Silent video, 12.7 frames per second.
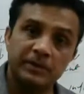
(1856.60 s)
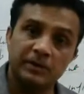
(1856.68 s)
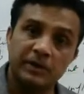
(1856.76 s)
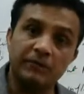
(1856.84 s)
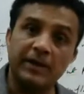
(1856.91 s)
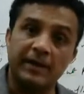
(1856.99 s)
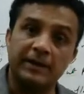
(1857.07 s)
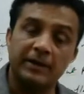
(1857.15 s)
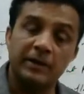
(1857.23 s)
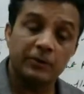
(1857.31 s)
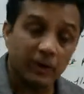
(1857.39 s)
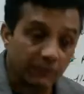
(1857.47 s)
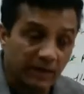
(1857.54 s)
Now why?
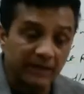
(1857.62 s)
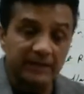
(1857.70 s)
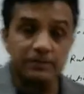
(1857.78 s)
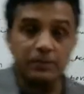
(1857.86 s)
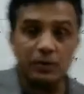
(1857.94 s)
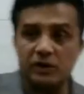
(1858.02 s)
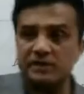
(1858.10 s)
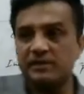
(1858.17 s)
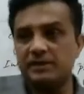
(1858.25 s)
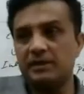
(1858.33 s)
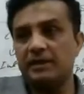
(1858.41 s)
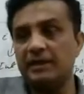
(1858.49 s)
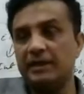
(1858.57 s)
Now why this?
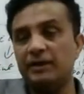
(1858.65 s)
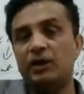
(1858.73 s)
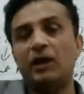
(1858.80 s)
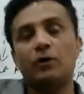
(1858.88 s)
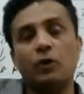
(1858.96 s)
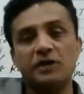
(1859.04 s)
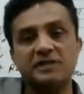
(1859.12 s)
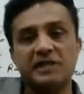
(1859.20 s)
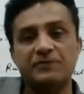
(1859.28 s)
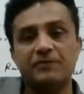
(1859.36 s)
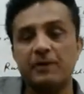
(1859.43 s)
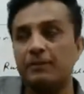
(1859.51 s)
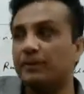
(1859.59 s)
Because they are not
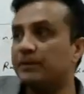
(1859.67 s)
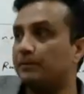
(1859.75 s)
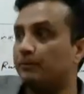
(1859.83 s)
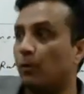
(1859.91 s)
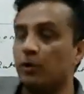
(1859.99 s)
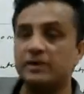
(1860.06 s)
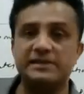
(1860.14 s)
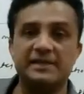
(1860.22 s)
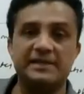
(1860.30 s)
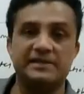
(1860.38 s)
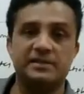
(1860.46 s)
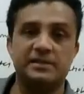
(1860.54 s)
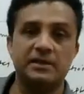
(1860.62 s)
satisfied with their
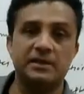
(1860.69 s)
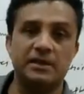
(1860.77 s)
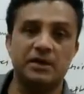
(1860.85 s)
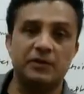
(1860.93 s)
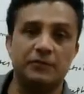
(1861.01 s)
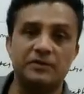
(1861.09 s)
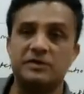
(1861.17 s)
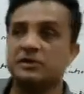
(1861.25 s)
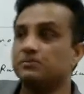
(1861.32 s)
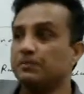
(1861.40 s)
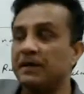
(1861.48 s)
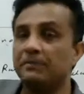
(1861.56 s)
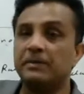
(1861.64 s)
policies which
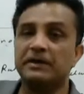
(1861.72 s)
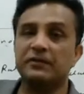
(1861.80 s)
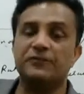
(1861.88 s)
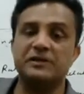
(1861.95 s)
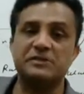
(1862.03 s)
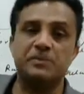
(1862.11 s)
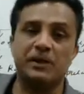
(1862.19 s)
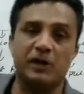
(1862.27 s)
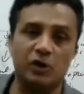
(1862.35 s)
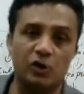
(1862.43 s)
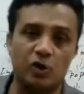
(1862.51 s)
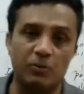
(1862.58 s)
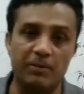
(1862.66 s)
made by the West
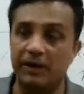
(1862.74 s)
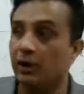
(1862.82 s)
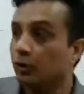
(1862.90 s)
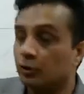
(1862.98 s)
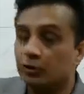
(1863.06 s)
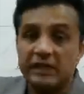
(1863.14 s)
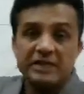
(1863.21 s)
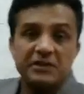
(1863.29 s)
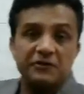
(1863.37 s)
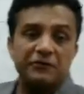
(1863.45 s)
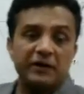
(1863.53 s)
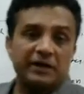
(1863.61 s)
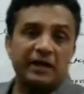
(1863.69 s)
Bengal government. So they
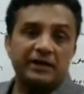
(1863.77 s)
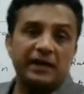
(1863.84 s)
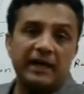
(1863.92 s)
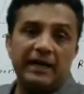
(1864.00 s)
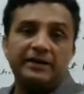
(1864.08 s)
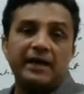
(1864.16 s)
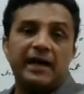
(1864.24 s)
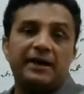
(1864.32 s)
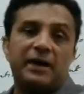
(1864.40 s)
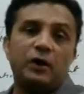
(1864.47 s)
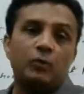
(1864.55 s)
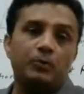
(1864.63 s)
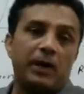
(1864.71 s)
shifted Tata entire
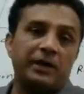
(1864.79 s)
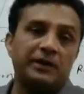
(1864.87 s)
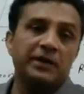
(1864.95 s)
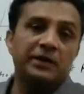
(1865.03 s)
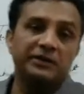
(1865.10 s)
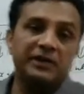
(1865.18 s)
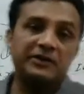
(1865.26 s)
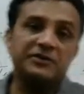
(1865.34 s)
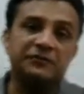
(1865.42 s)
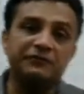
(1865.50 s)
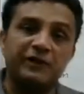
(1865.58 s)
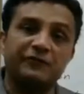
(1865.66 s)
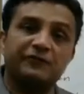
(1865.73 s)
nano plant. They
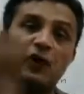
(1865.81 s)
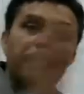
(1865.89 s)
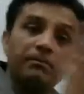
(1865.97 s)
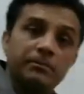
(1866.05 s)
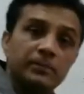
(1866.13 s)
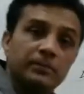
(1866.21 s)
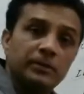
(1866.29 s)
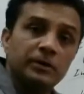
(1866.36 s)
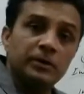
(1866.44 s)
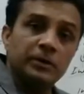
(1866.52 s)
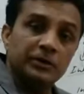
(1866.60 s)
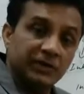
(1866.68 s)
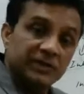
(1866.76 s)
shifted from
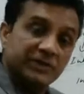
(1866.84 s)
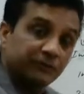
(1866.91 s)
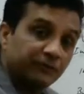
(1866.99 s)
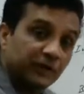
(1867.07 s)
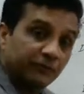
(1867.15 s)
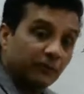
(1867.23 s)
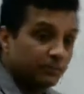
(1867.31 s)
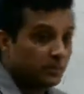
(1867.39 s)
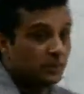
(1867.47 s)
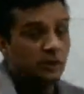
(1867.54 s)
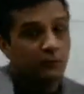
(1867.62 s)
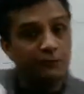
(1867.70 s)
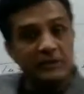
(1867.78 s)

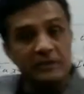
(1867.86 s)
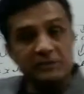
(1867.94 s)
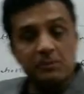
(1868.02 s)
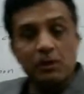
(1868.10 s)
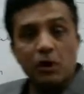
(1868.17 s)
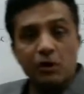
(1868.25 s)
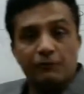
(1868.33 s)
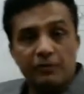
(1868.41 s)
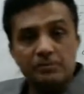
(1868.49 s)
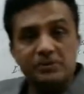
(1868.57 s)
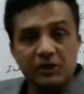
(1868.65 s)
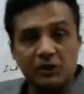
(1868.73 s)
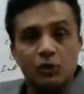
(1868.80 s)
West Bengal, from
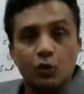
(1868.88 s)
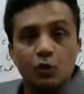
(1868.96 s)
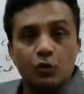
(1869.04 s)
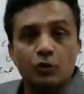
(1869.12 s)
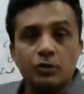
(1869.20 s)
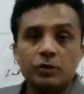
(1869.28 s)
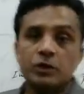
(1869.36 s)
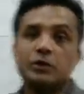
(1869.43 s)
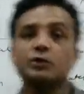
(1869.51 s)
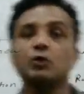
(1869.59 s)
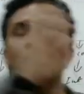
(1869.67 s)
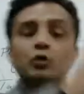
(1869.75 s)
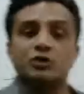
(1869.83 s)
Singur
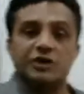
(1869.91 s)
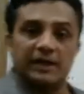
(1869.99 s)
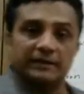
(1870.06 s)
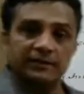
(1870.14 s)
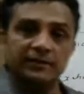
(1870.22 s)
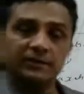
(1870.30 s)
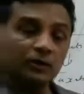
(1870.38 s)
to Gujarat.